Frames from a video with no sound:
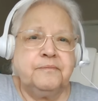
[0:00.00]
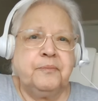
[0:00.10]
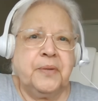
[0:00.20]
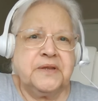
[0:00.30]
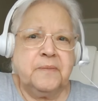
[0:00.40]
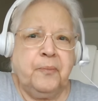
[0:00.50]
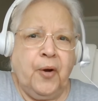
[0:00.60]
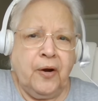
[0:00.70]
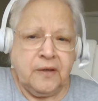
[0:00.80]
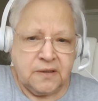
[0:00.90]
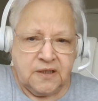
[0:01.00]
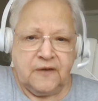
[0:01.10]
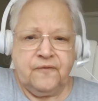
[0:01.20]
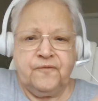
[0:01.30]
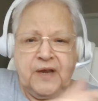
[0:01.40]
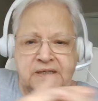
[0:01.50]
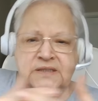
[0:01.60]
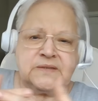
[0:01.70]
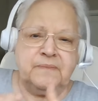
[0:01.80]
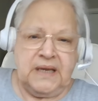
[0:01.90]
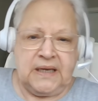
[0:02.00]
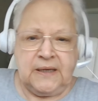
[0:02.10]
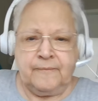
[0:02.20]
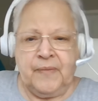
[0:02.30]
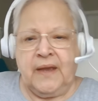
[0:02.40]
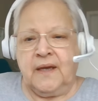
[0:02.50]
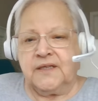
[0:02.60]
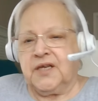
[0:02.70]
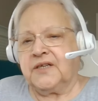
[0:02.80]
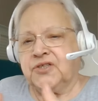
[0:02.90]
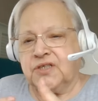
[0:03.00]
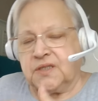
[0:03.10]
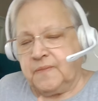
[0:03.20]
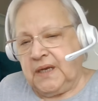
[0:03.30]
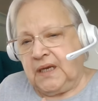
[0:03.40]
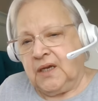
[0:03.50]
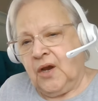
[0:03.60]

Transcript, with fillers: but the part that affects me, touches me,